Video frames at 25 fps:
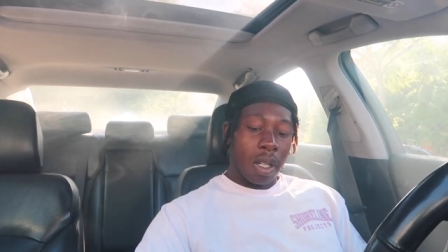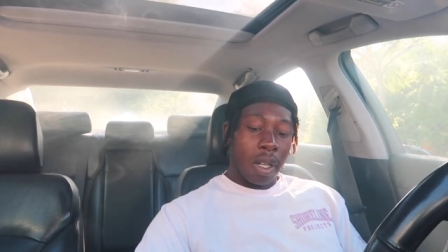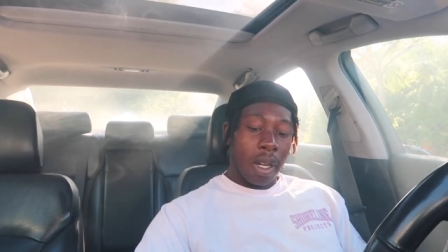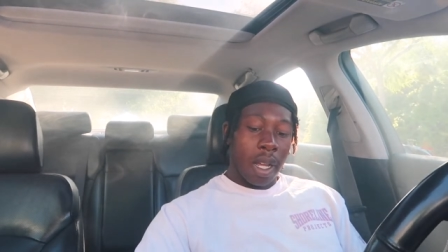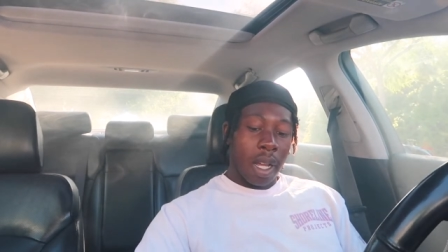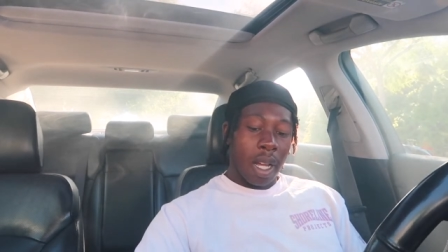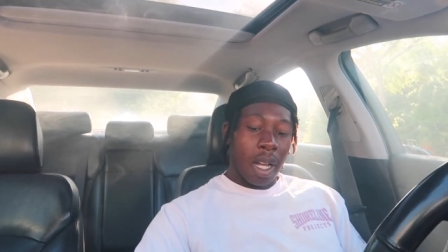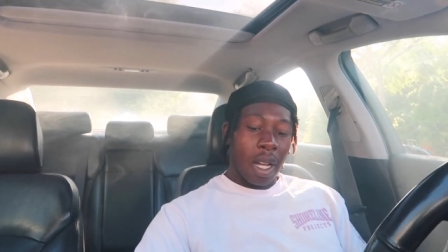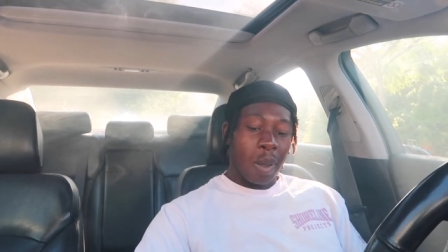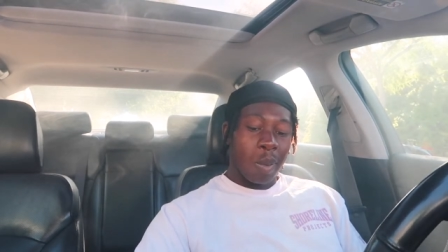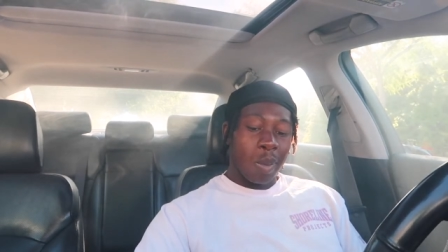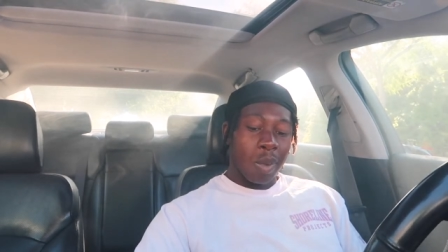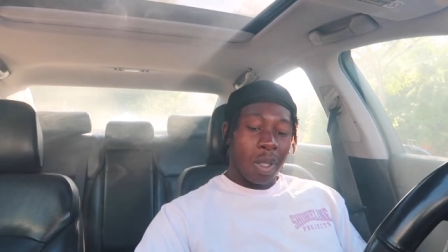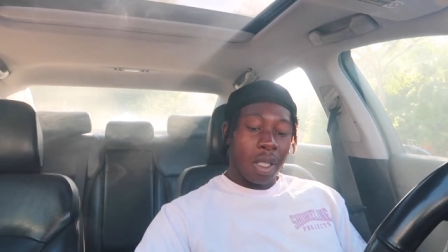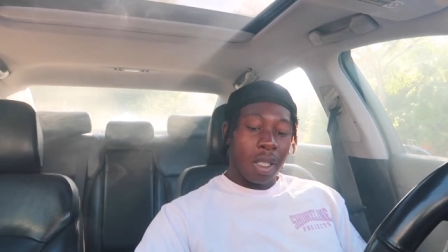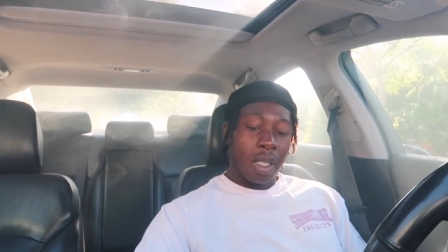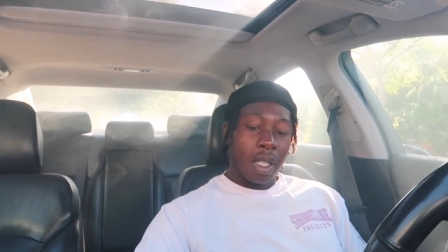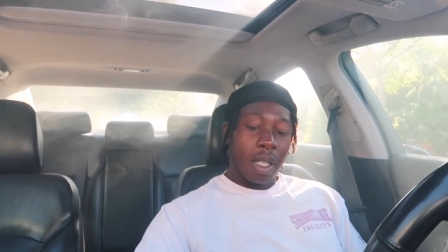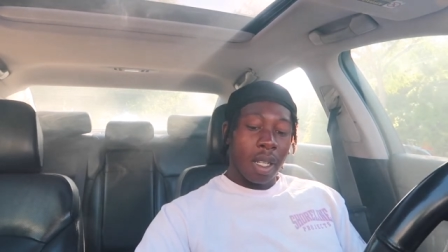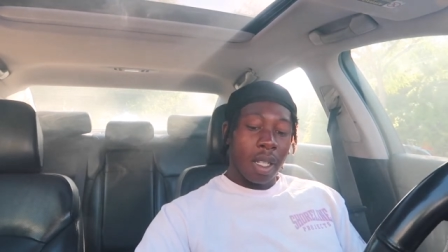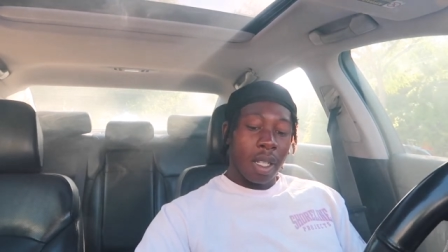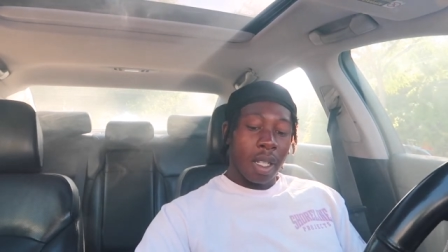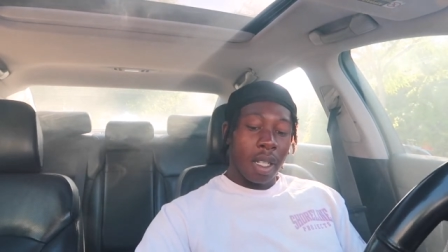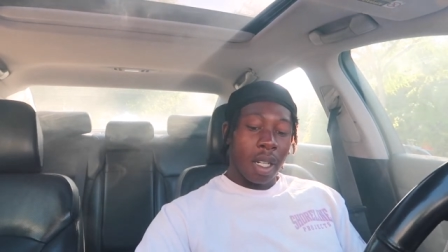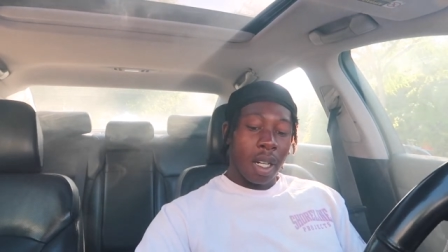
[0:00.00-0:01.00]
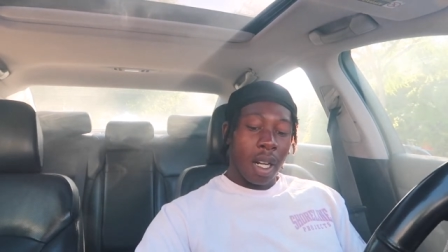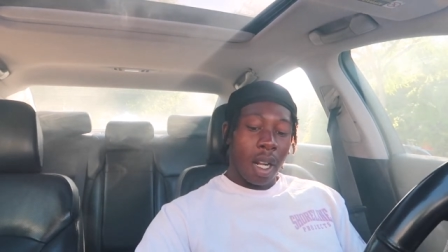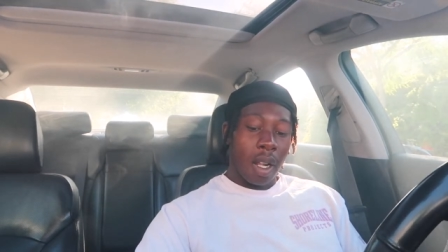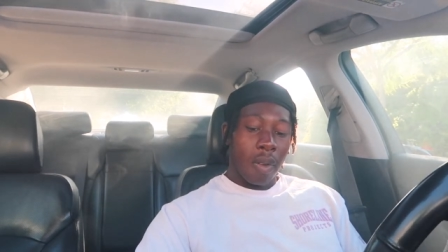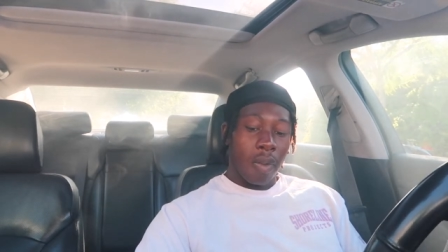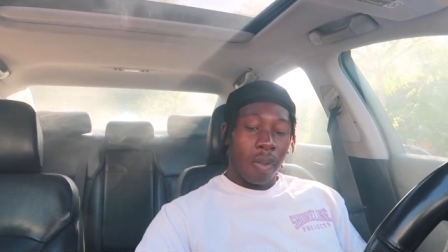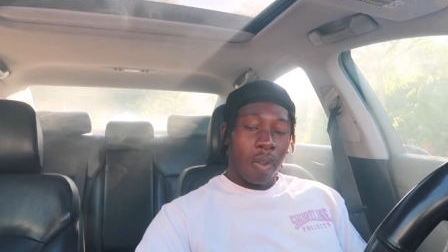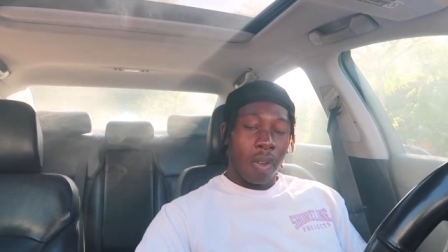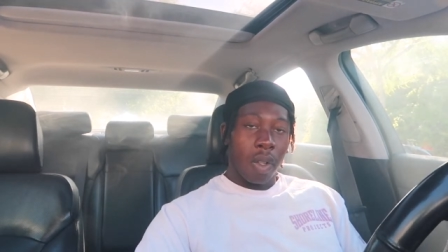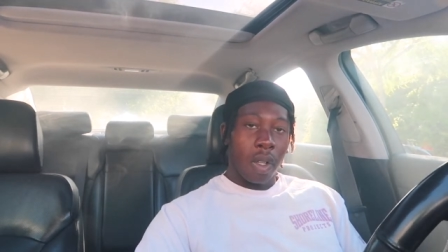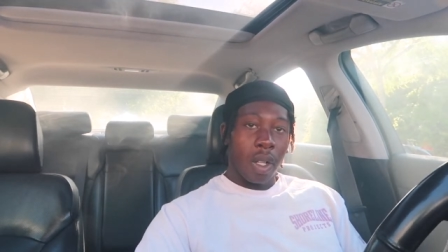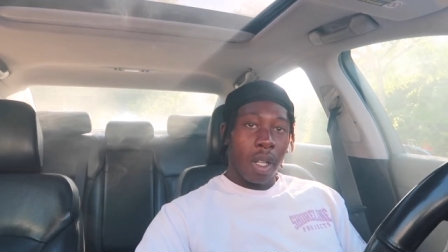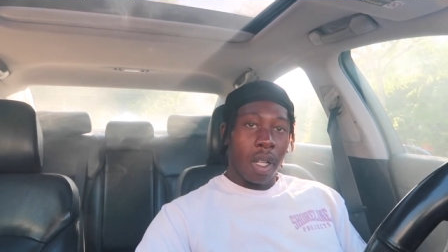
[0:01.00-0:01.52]
and now I'm just like, I
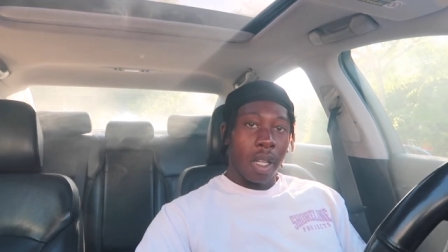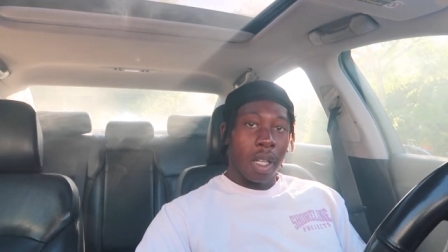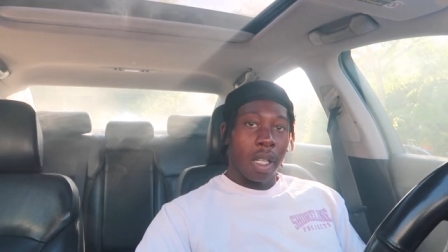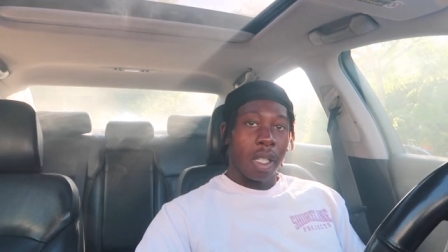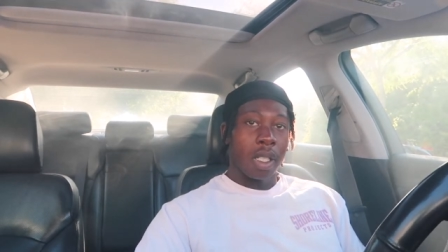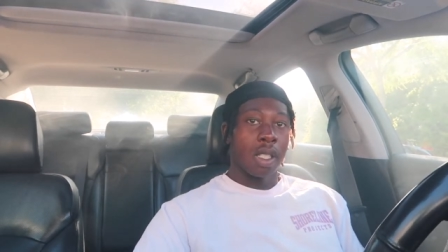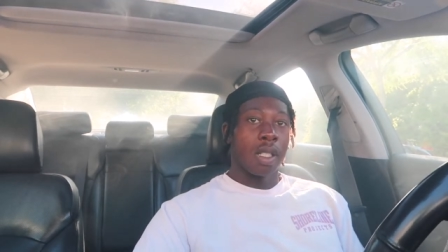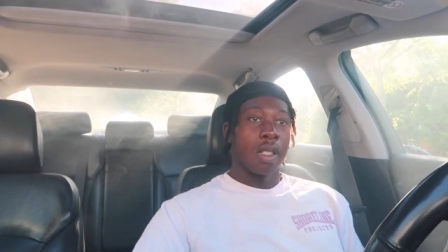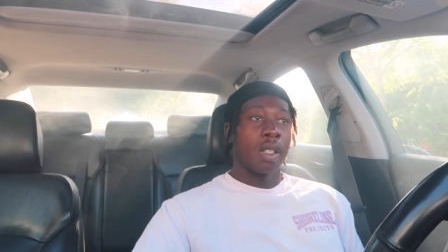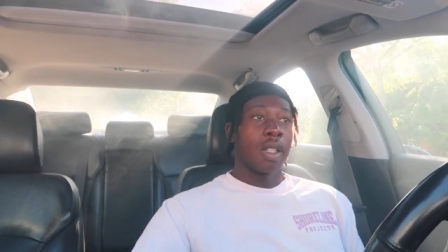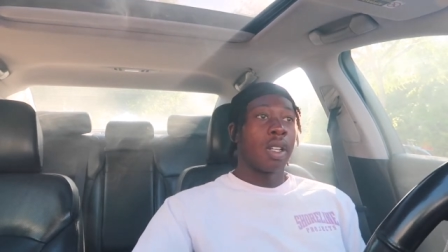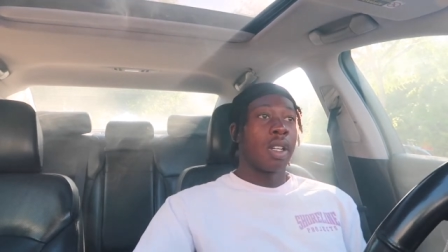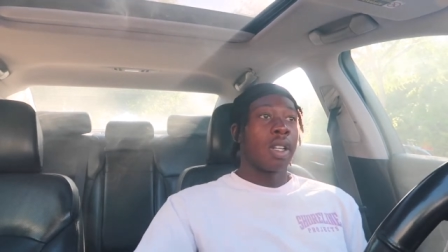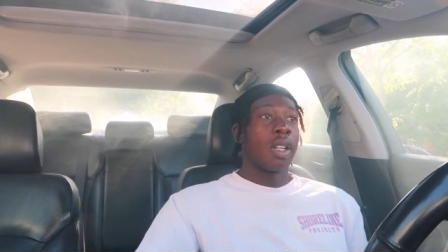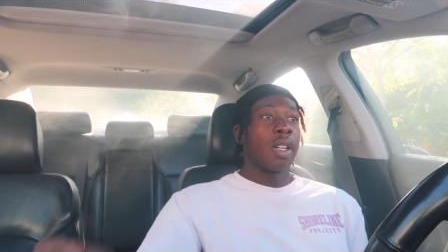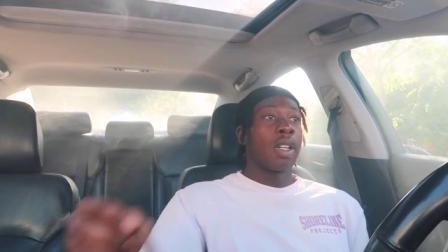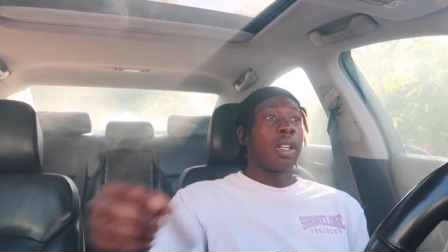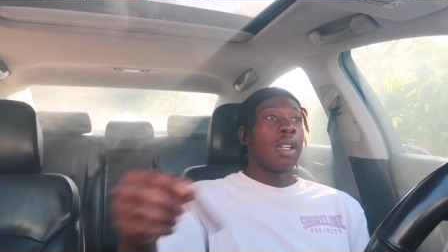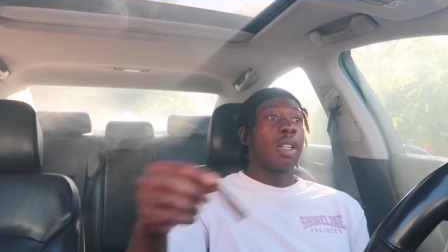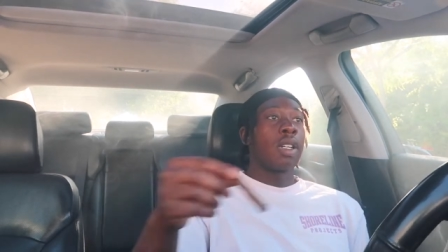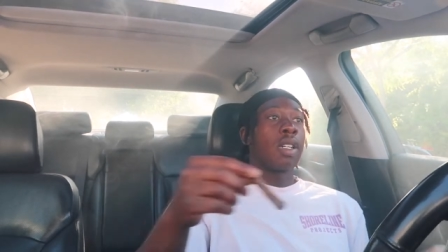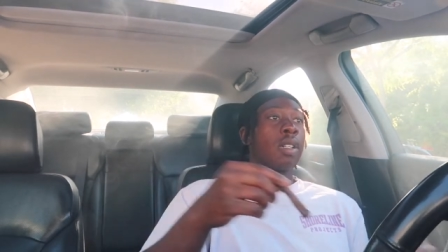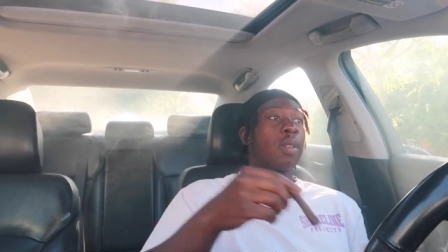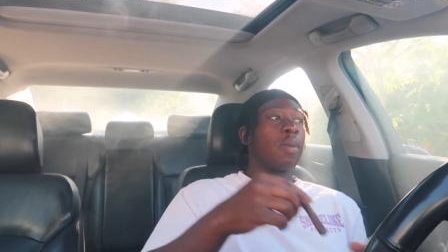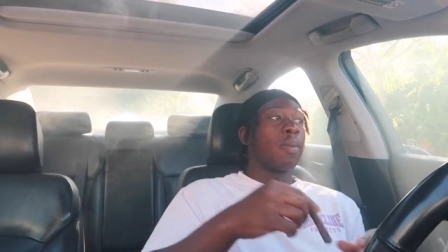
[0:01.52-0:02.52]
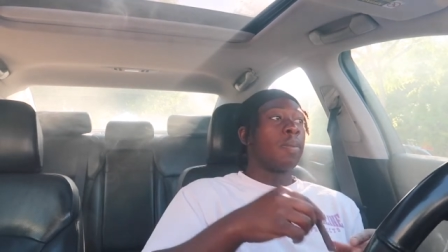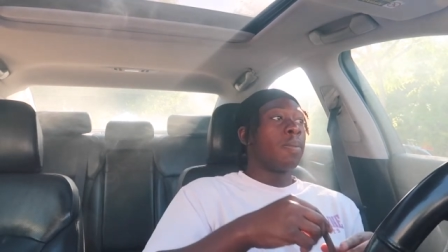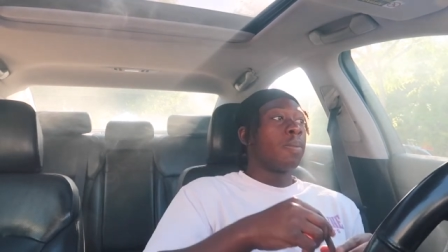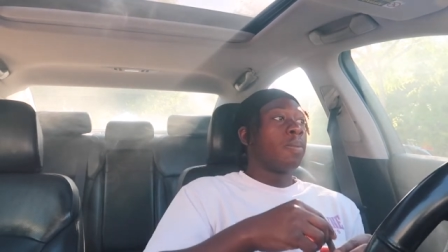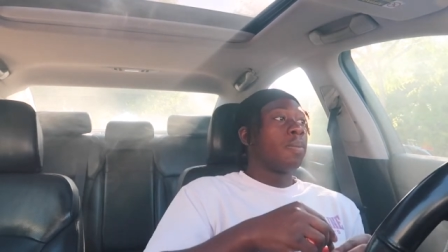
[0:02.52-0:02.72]
feel like cured.